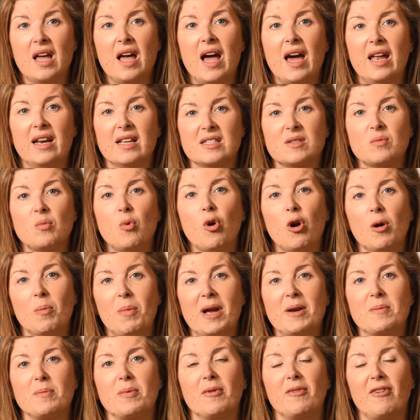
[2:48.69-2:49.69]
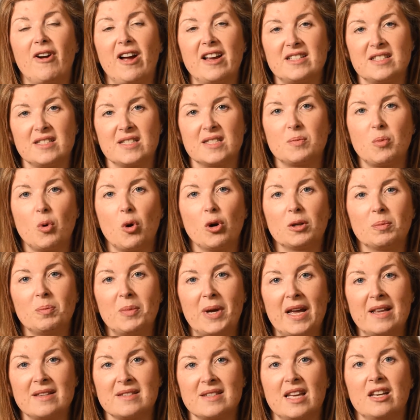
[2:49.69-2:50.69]
and it's more about providing support
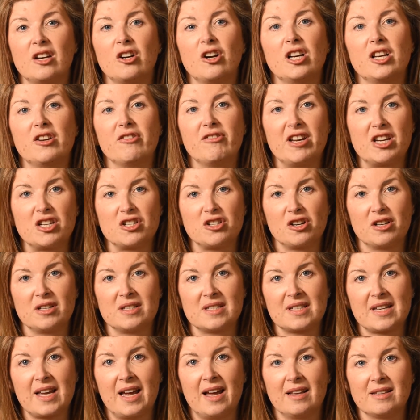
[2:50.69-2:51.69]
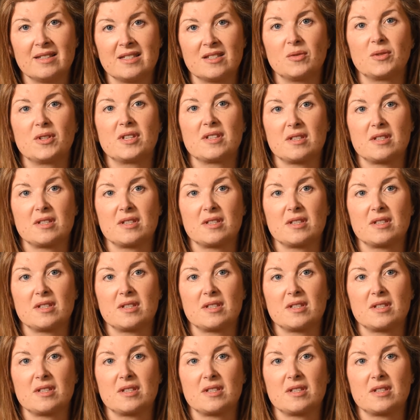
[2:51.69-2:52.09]
meds and early reassurance scans for the